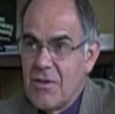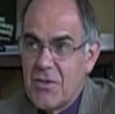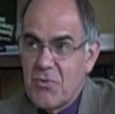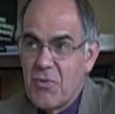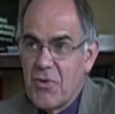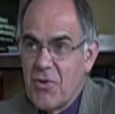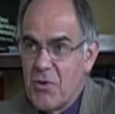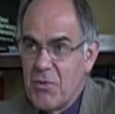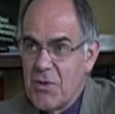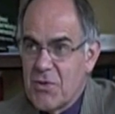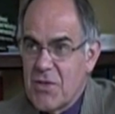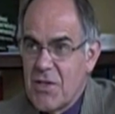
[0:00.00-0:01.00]
this word
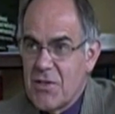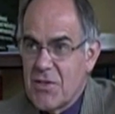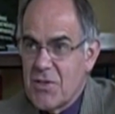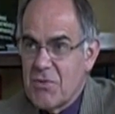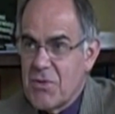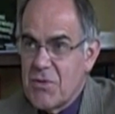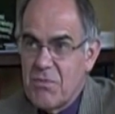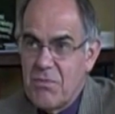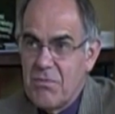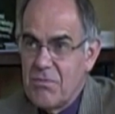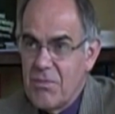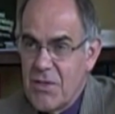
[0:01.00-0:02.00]
homeostasis, which
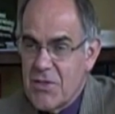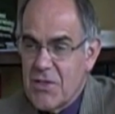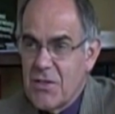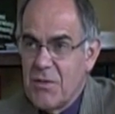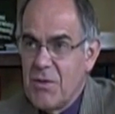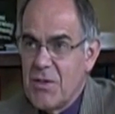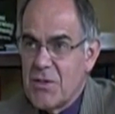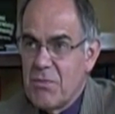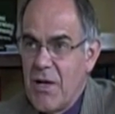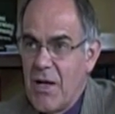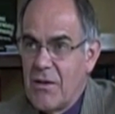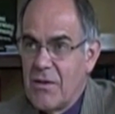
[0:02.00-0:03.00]
basically means
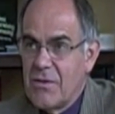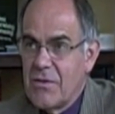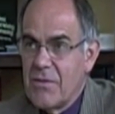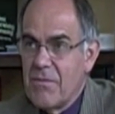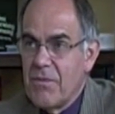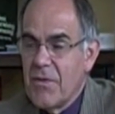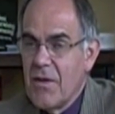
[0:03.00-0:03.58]
balance.